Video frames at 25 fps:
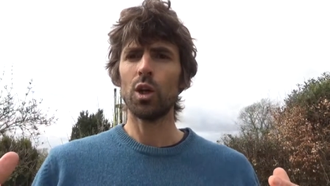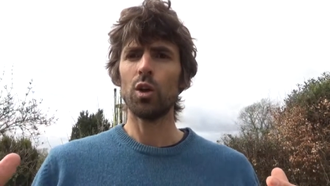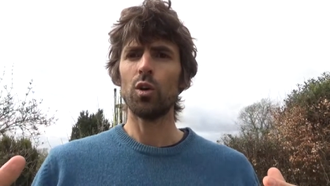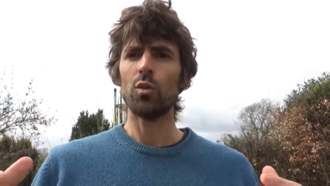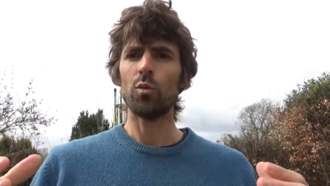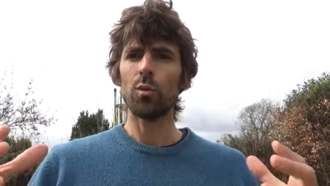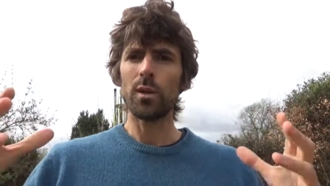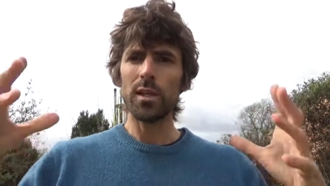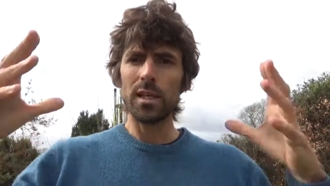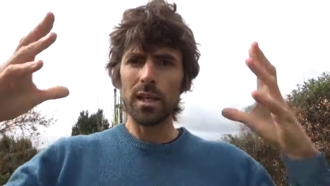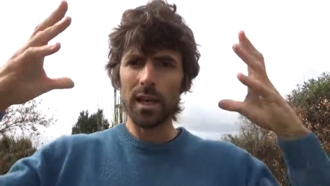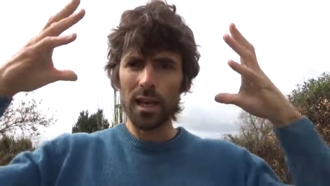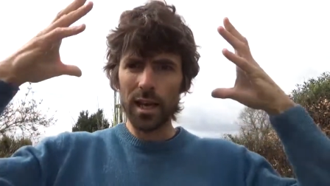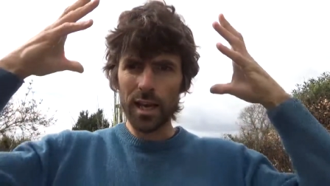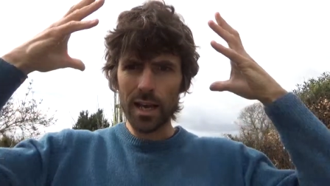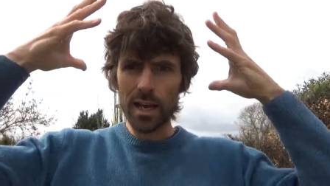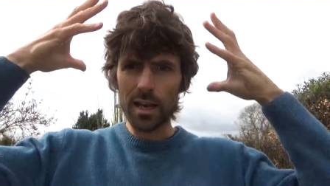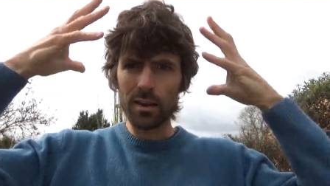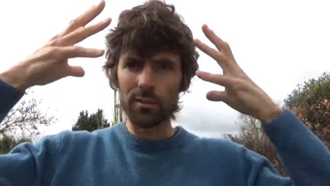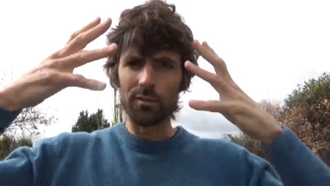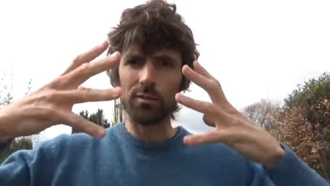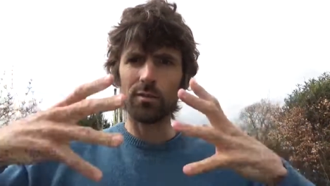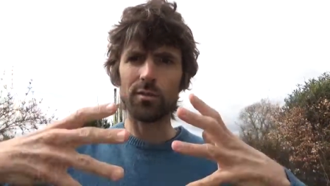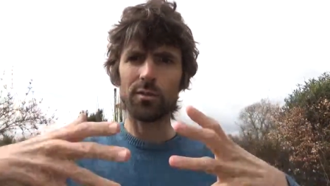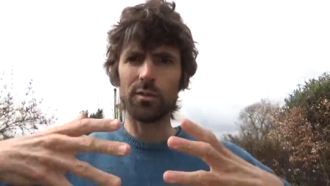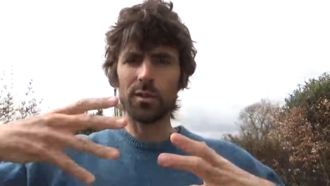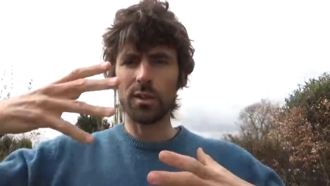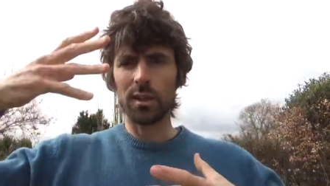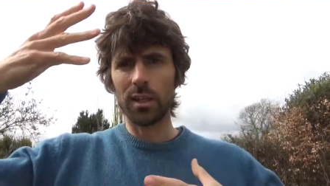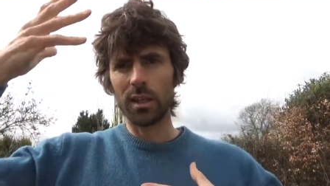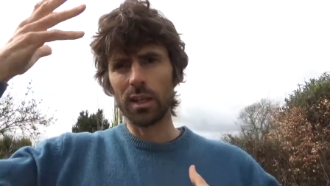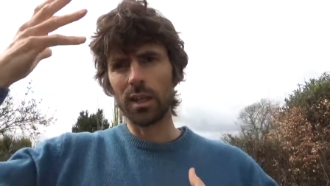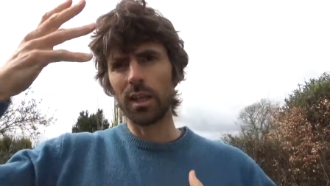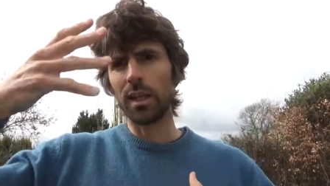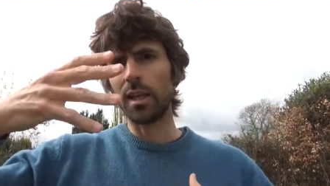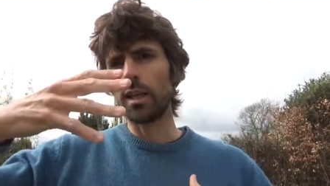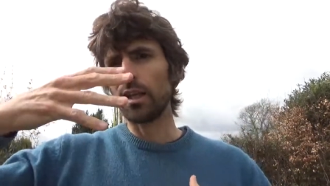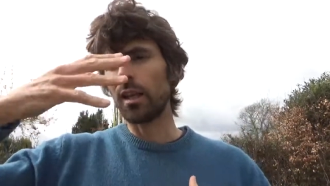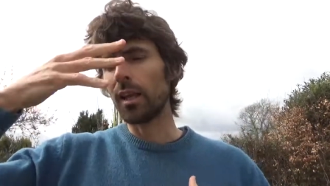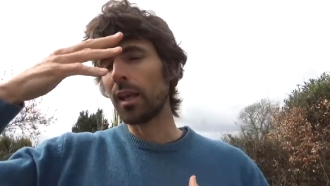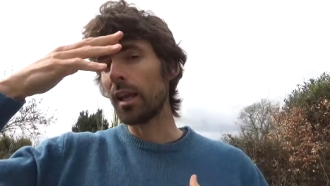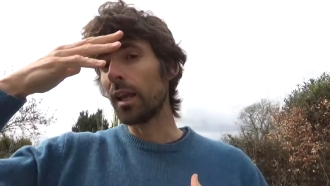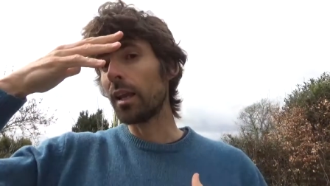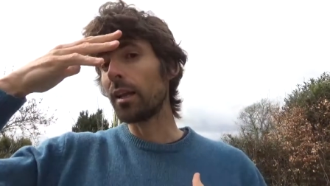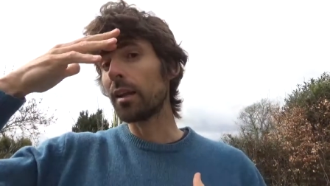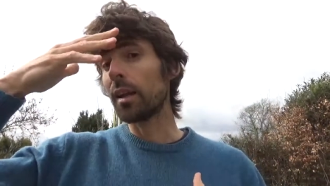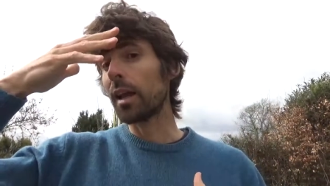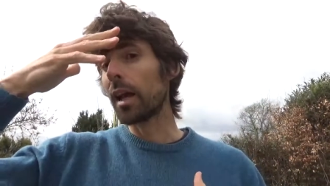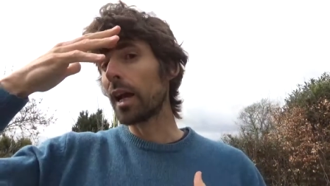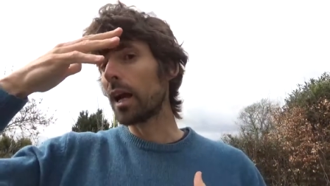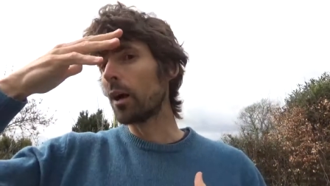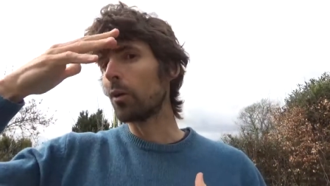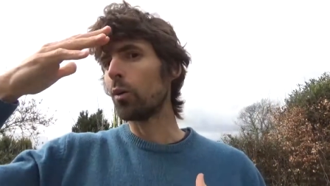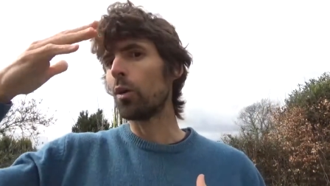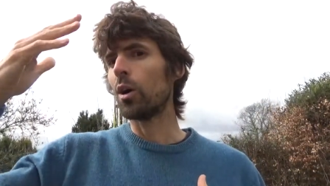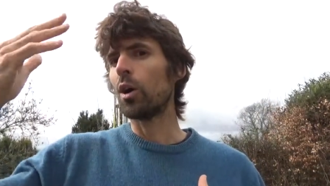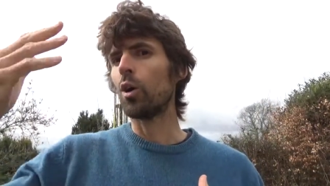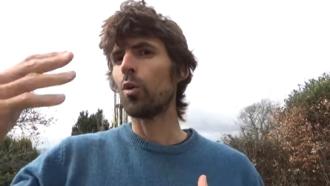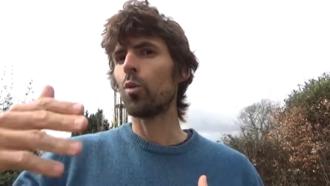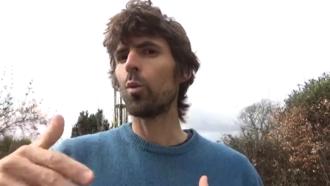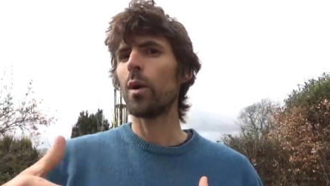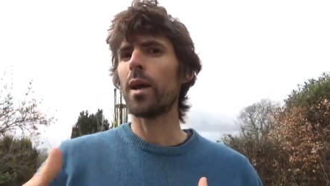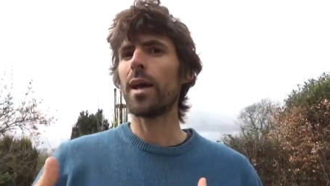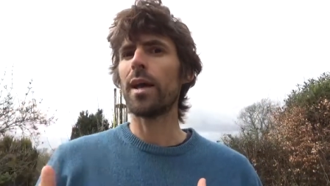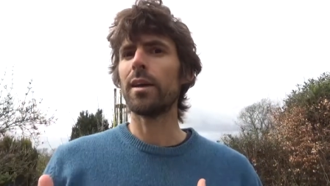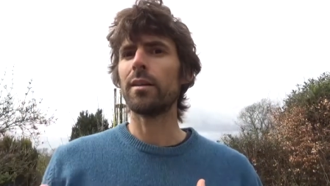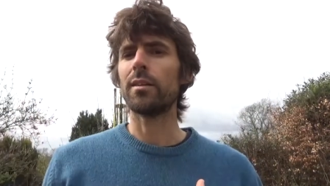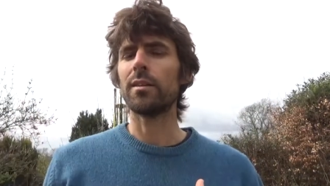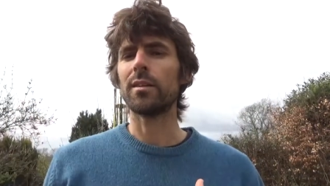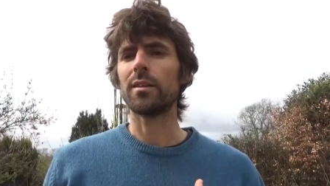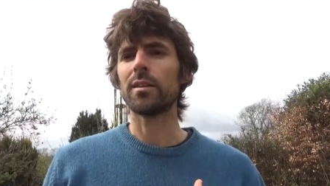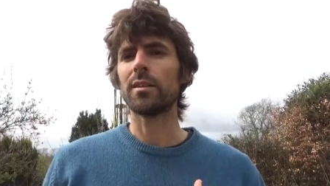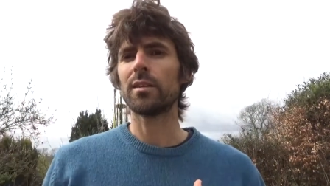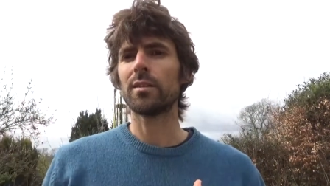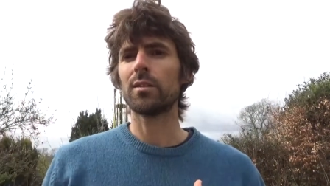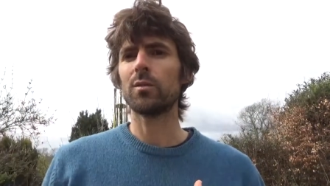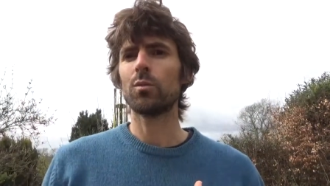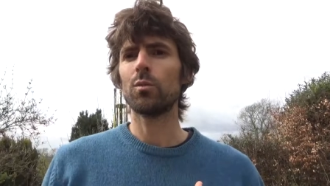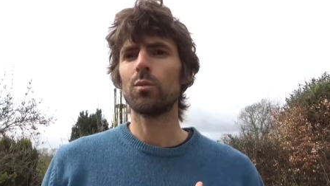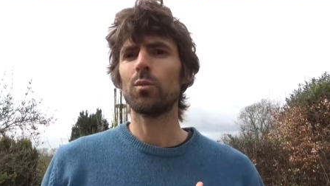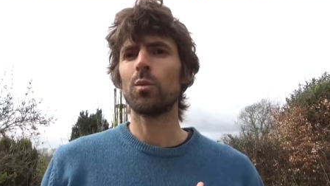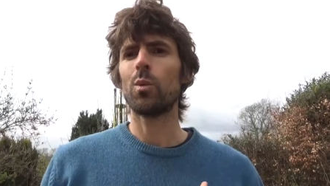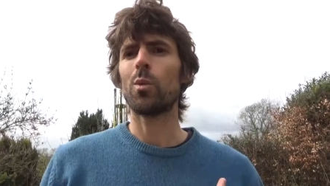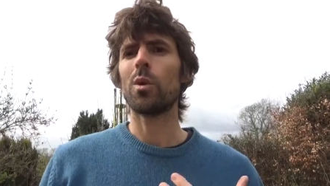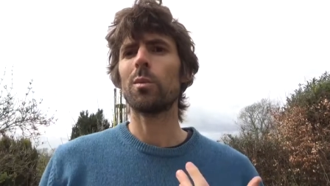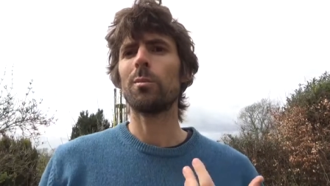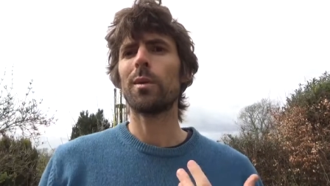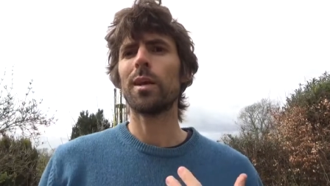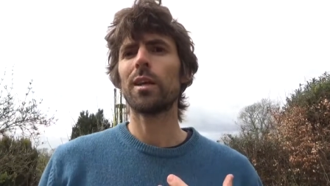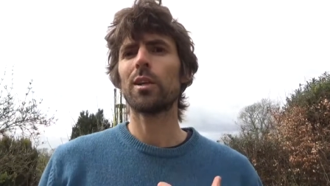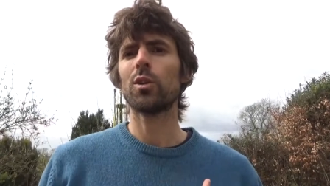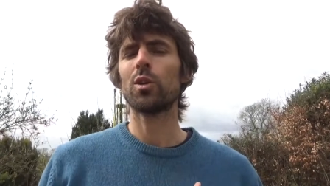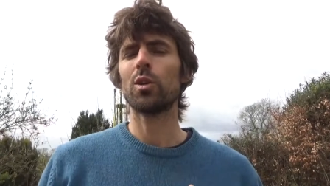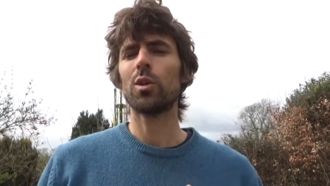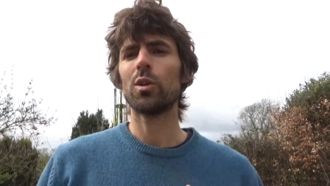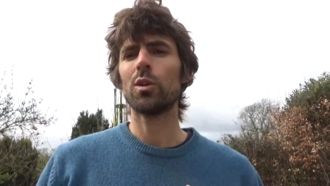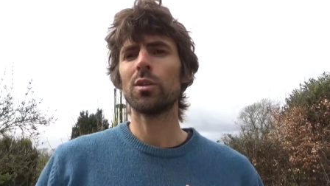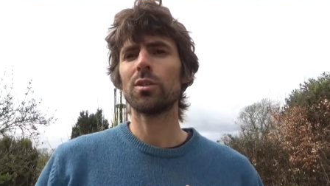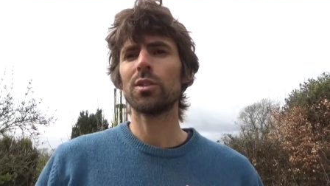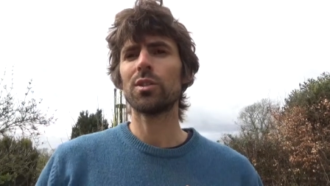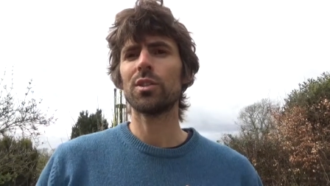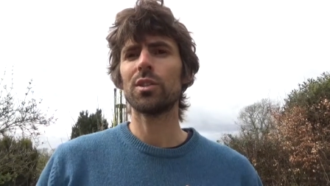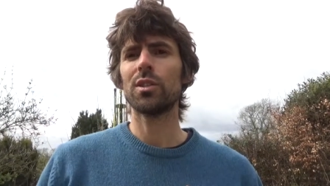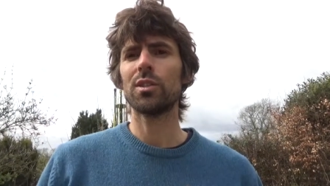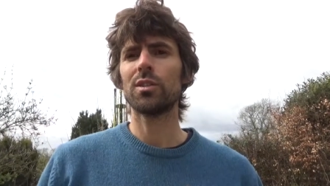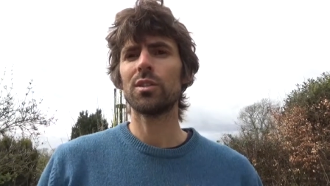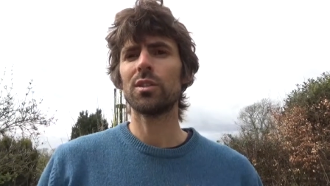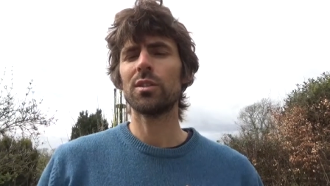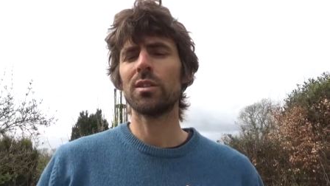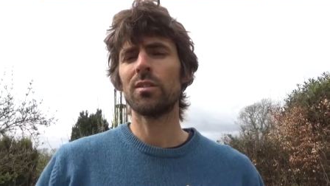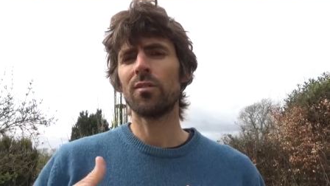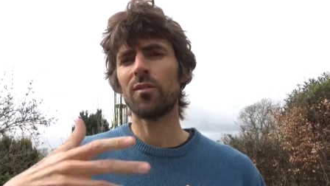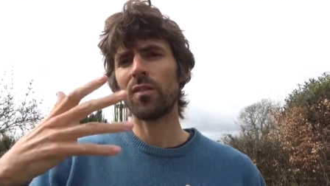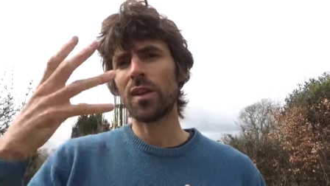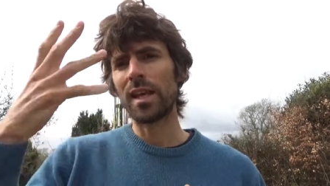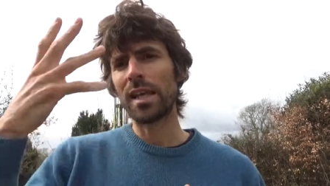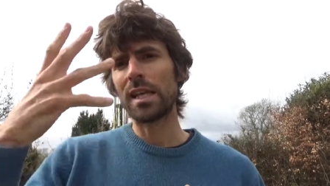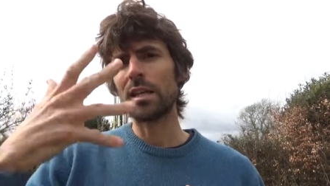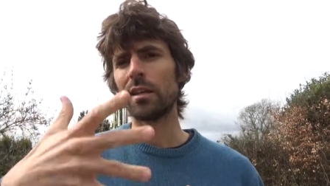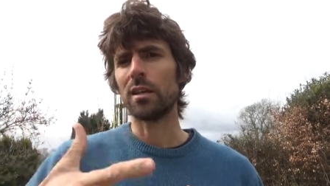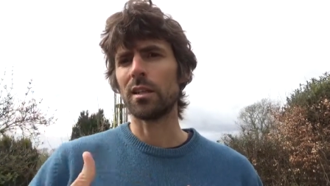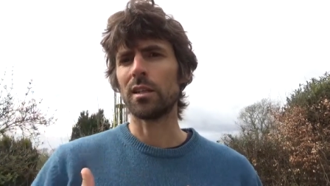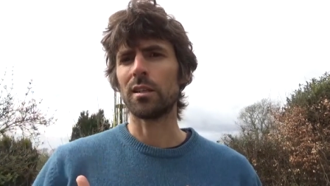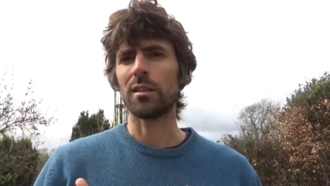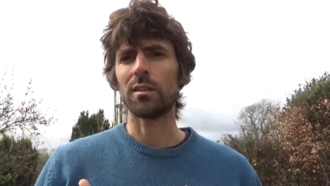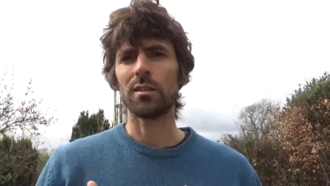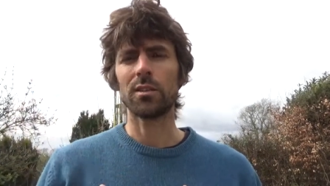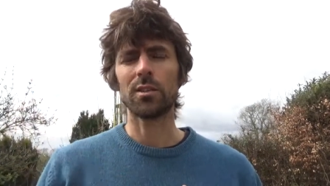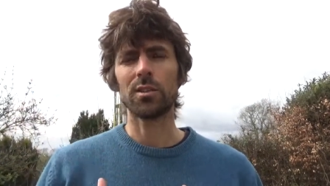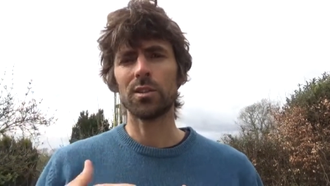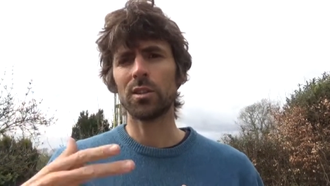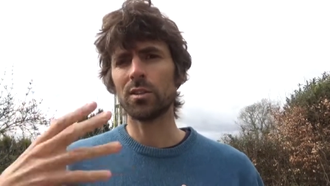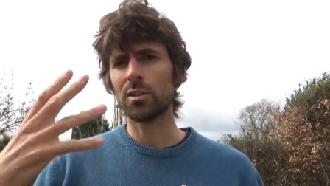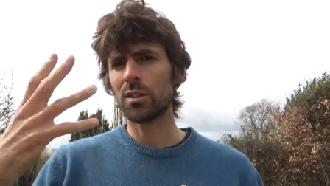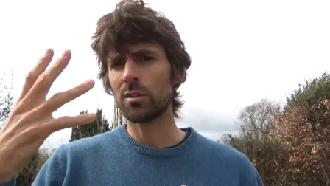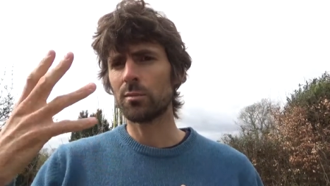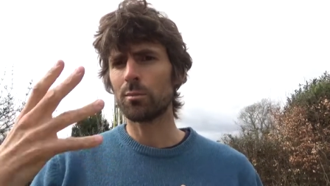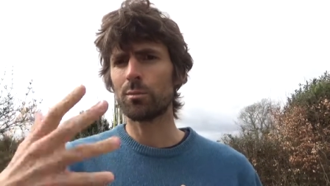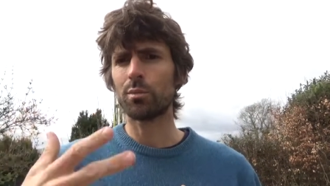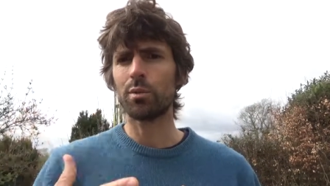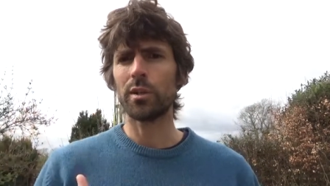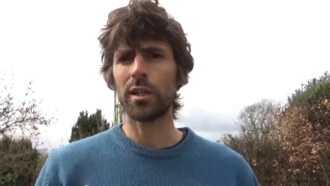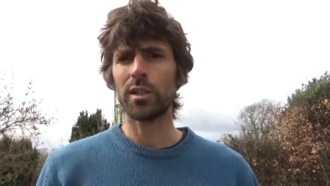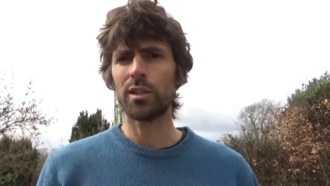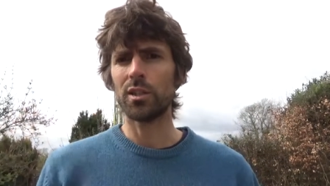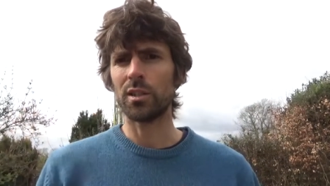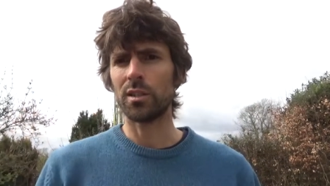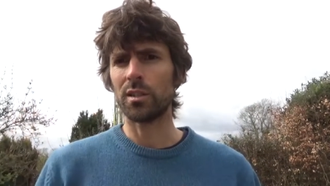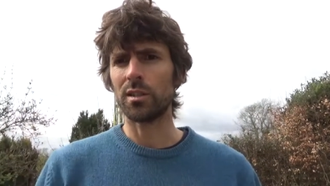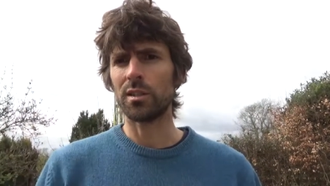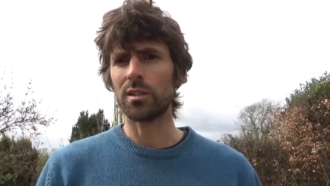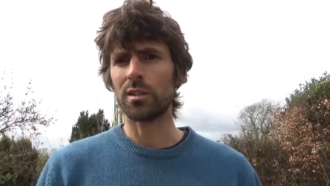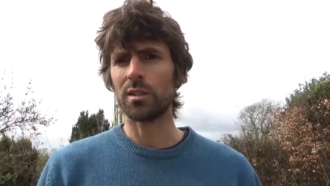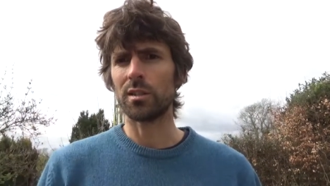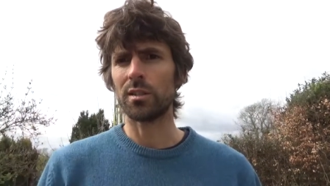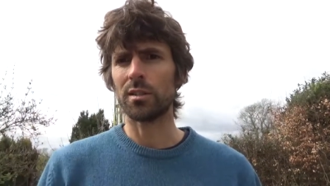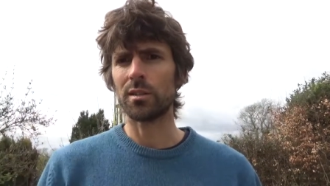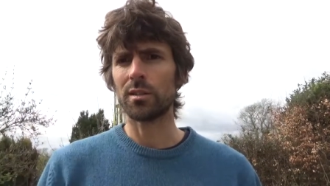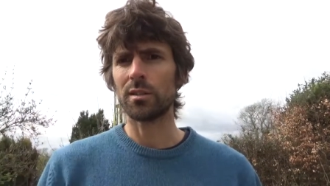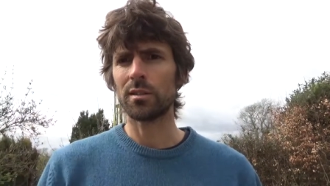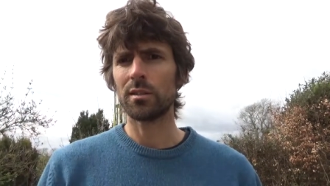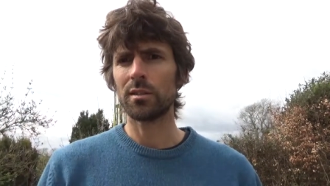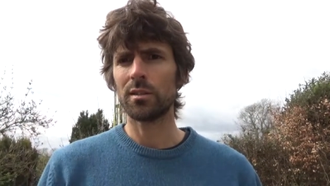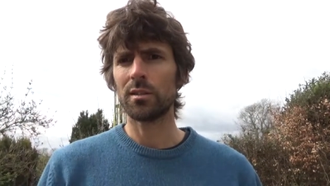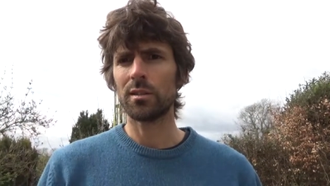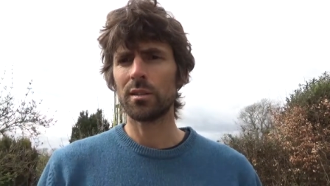we have in our awareness what we might call certain veiling, certain prejudices